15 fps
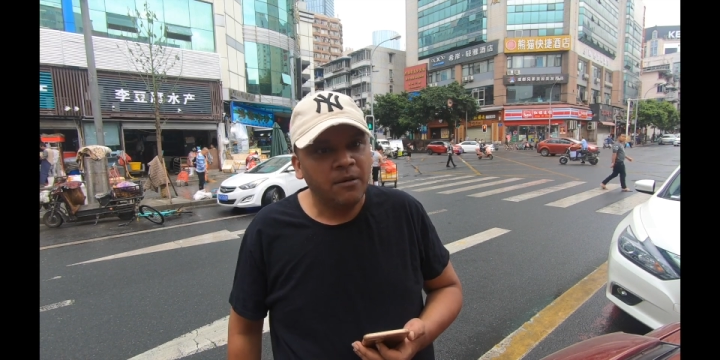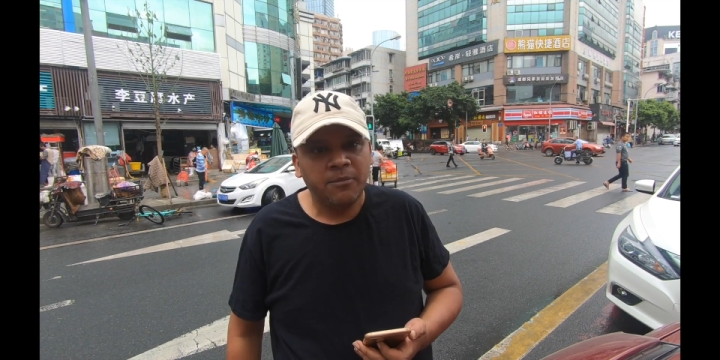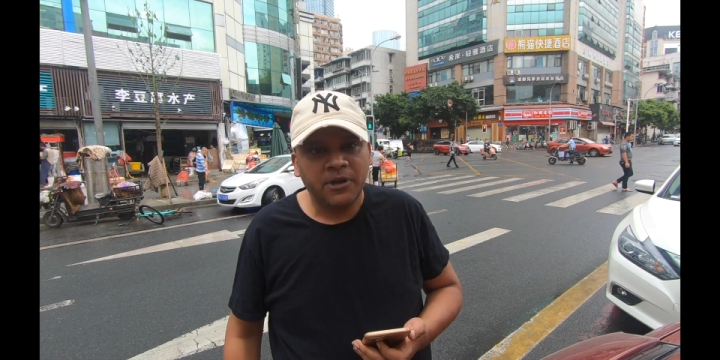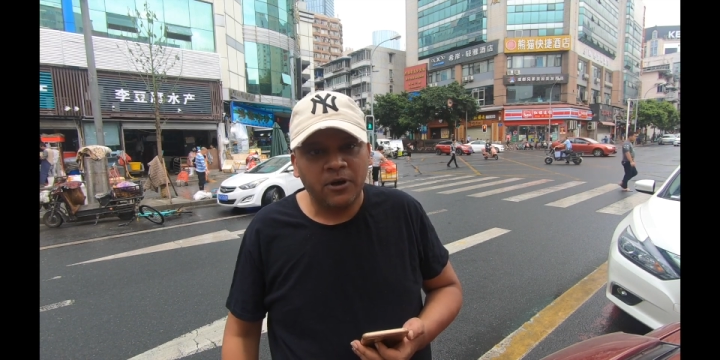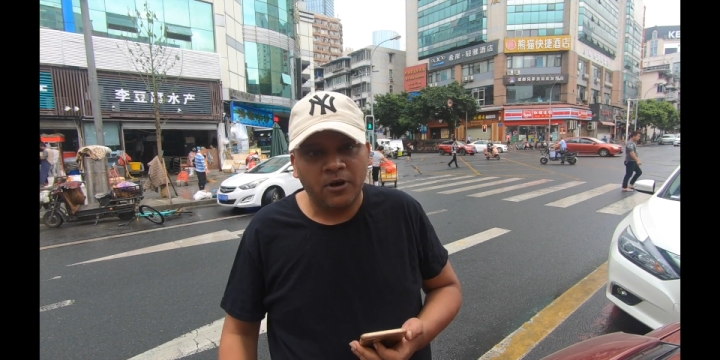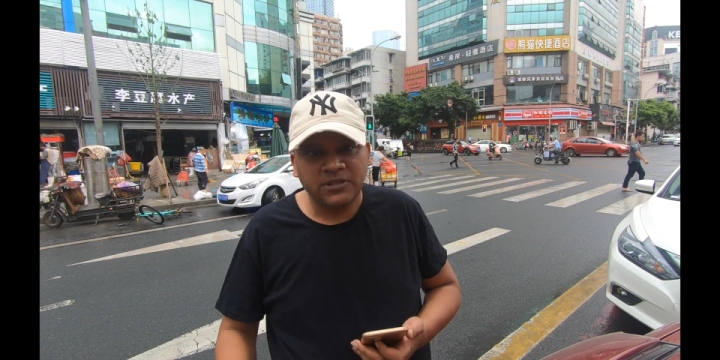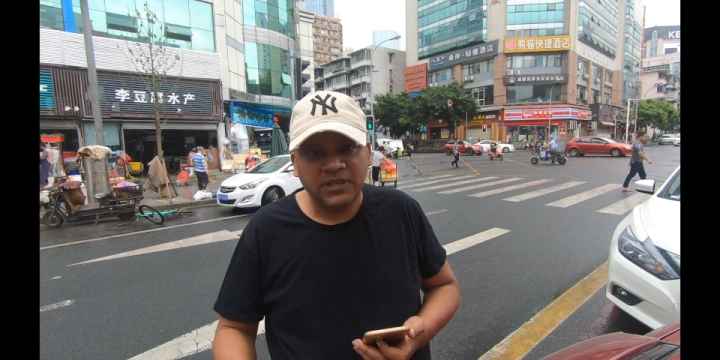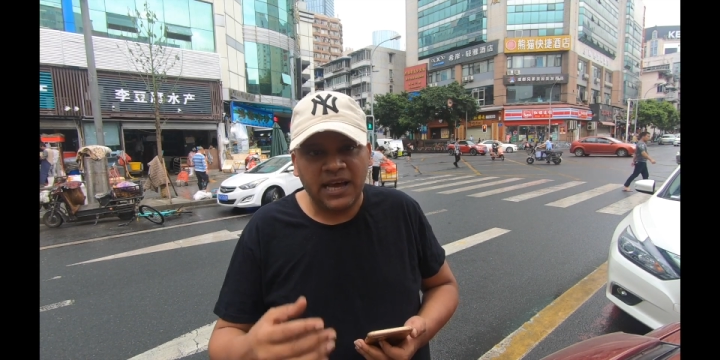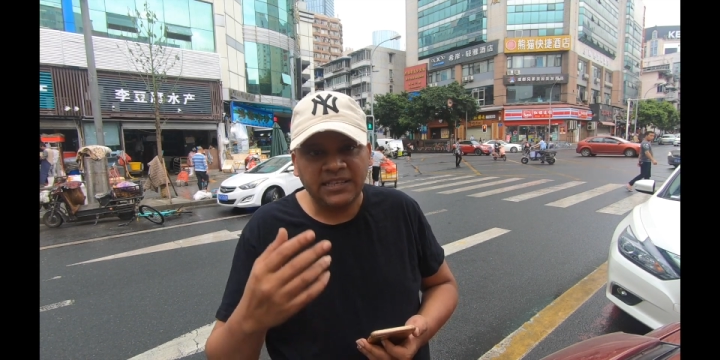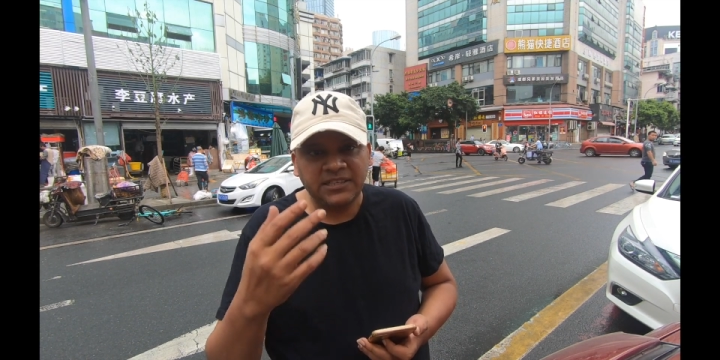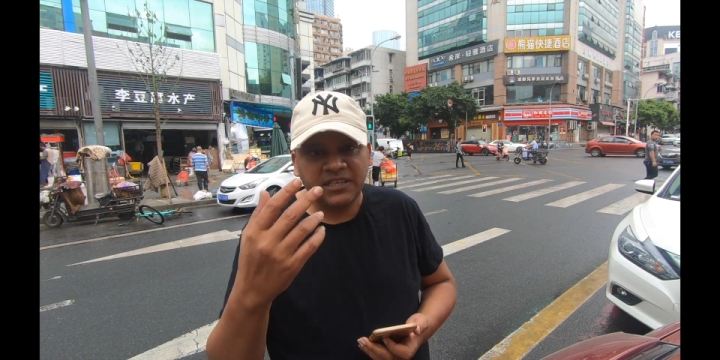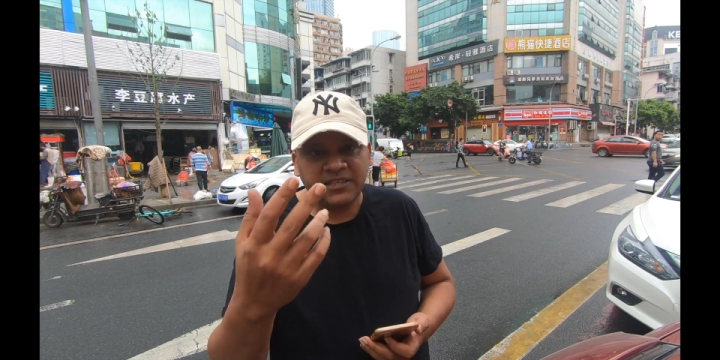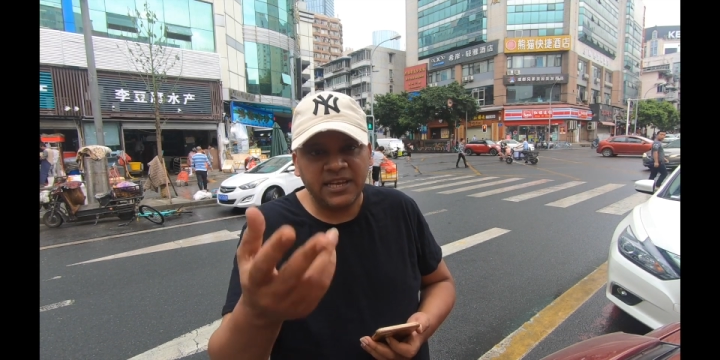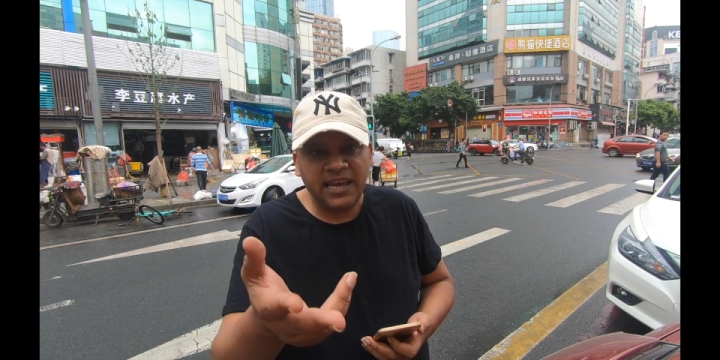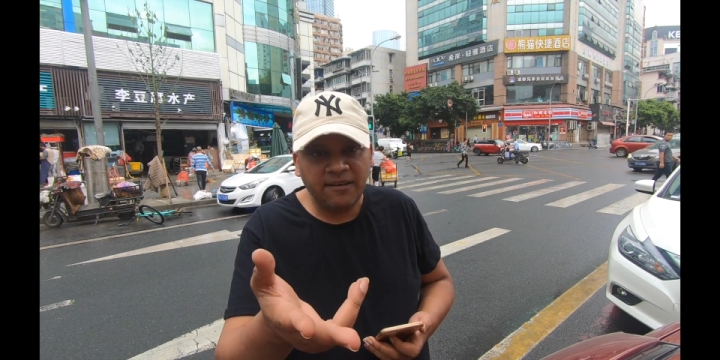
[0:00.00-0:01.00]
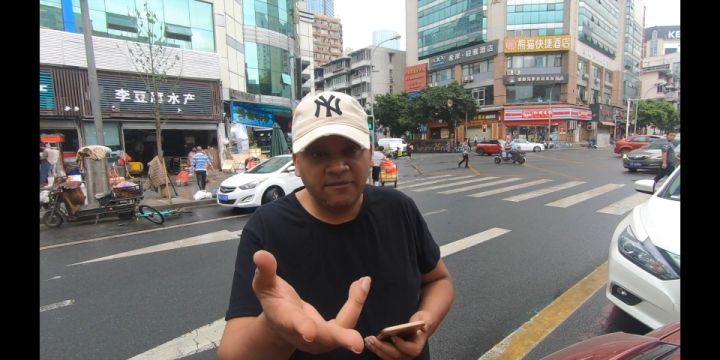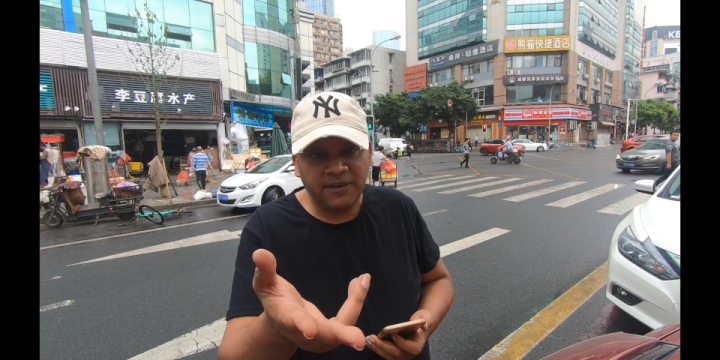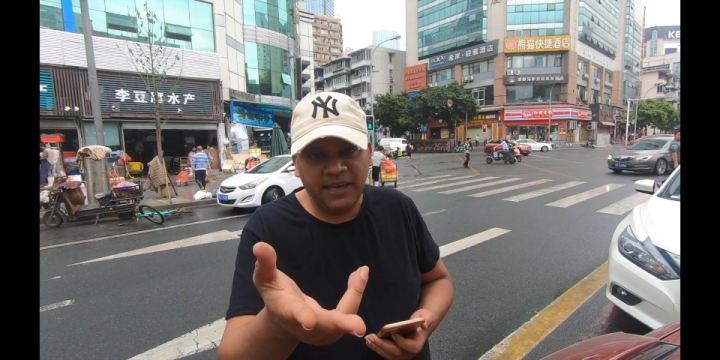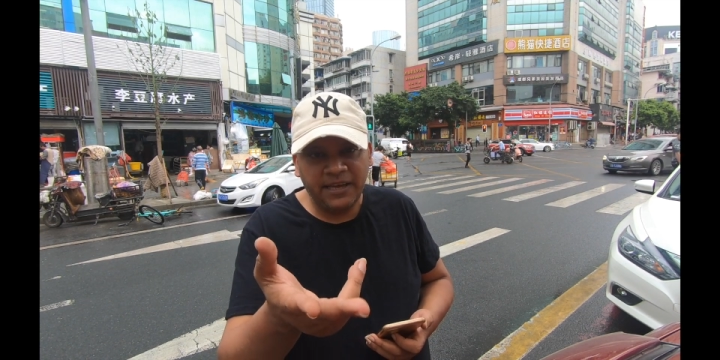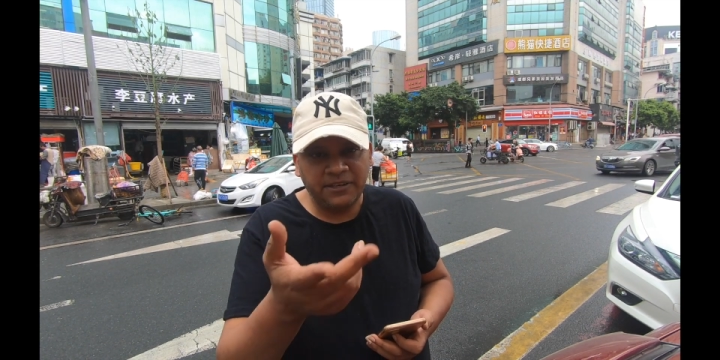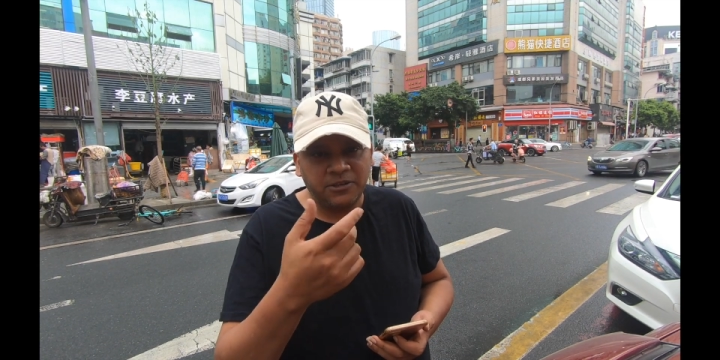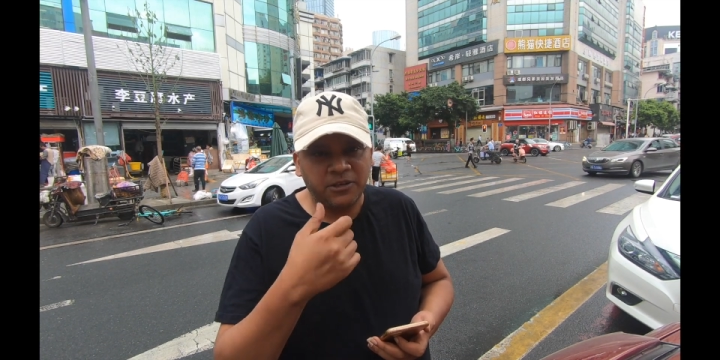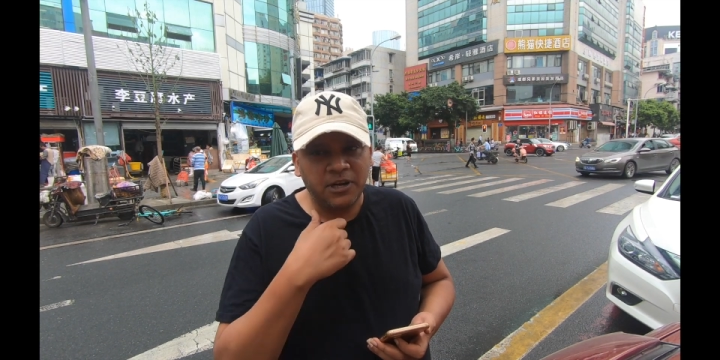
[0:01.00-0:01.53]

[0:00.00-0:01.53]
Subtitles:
because I just have like